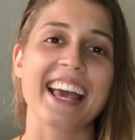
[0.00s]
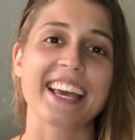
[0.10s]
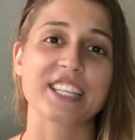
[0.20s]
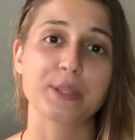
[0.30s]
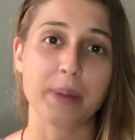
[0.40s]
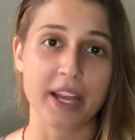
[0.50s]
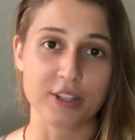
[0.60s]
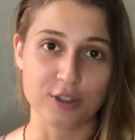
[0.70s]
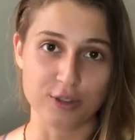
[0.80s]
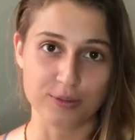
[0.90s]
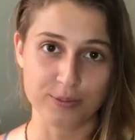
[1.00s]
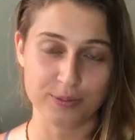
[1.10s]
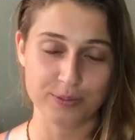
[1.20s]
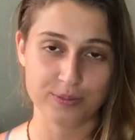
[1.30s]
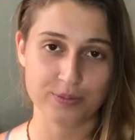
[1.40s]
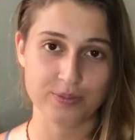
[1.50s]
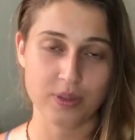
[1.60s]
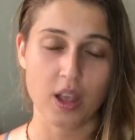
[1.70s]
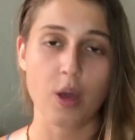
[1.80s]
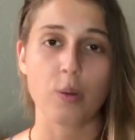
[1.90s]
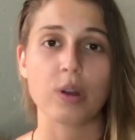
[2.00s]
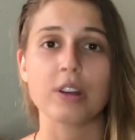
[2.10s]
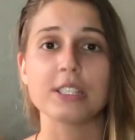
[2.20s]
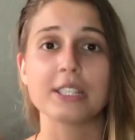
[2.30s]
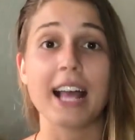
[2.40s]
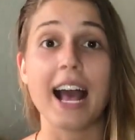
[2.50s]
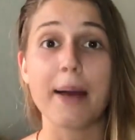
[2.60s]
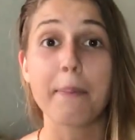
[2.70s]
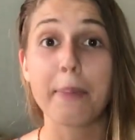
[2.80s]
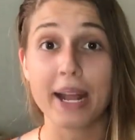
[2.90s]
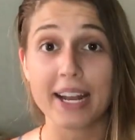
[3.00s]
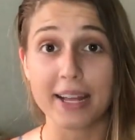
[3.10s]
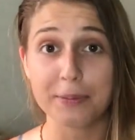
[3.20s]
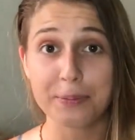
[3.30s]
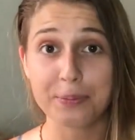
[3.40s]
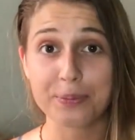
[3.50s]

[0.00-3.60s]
expansion. Whereas prana